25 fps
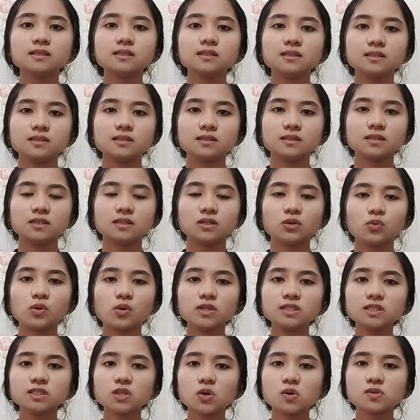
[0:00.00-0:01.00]

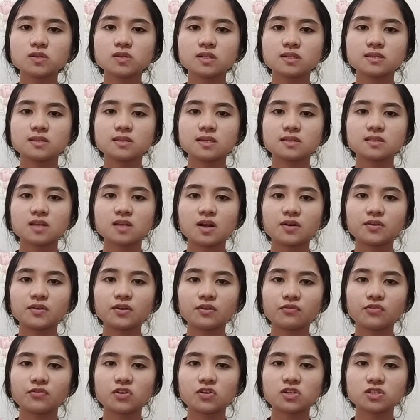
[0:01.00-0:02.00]

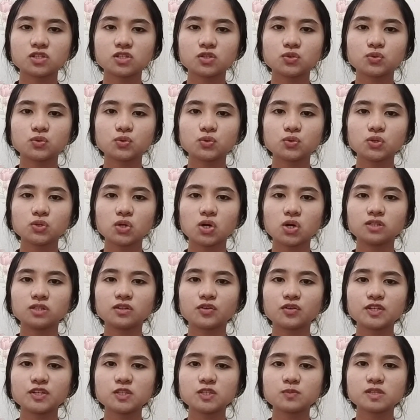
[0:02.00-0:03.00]
1642 on
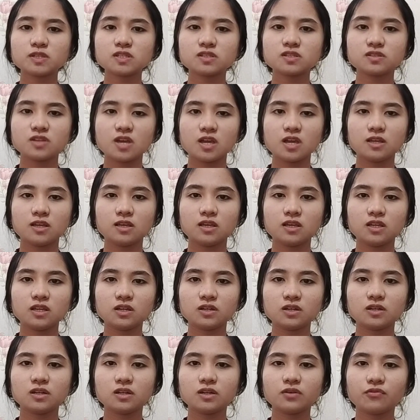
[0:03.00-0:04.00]
Christmas Day,
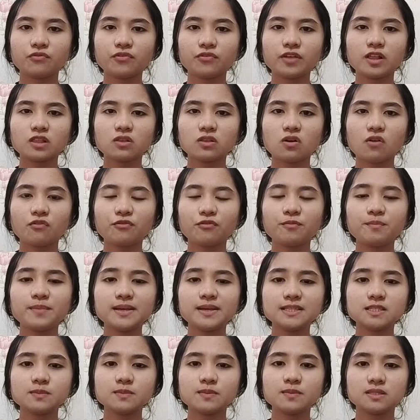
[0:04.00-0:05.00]
in the field of
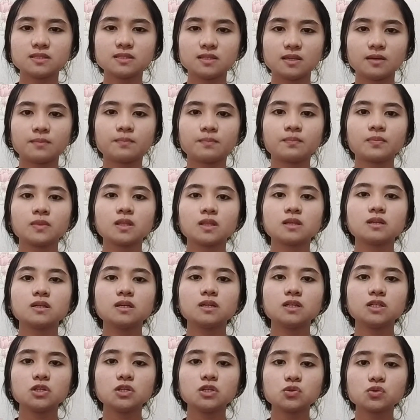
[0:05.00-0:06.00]
mathematics,
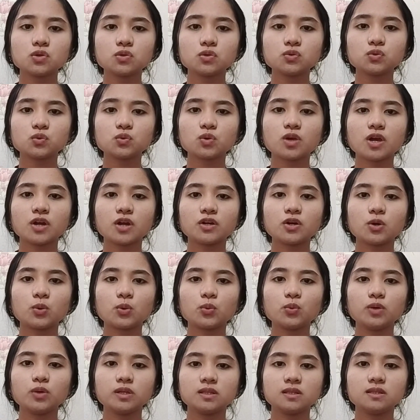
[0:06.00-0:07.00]
Newton, together
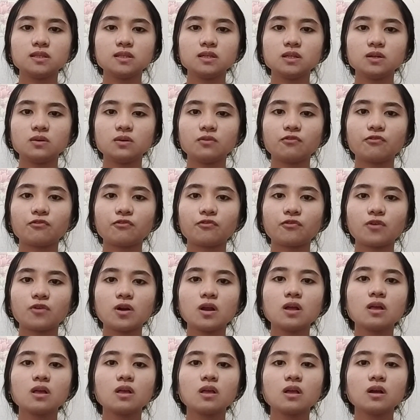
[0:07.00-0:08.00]
with the
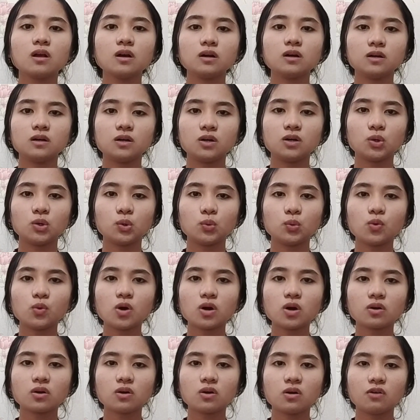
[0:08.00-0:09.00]

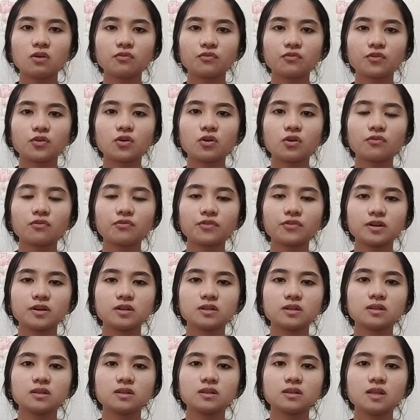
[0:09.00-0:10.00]
work of
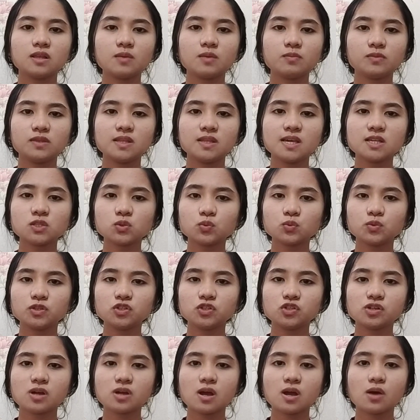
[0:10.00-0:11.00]
girlfriend Leibniz,
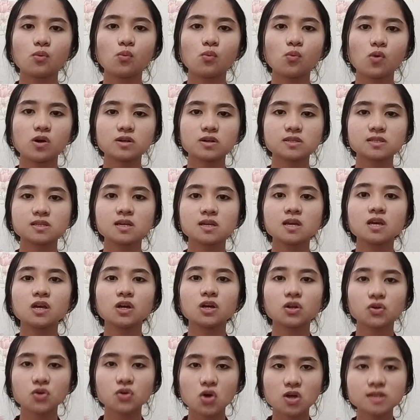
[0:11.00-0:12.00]
which was
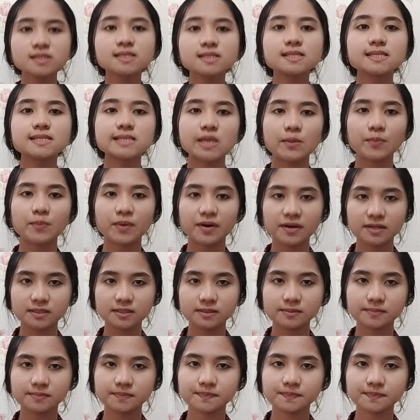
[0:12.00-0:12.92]
done separate.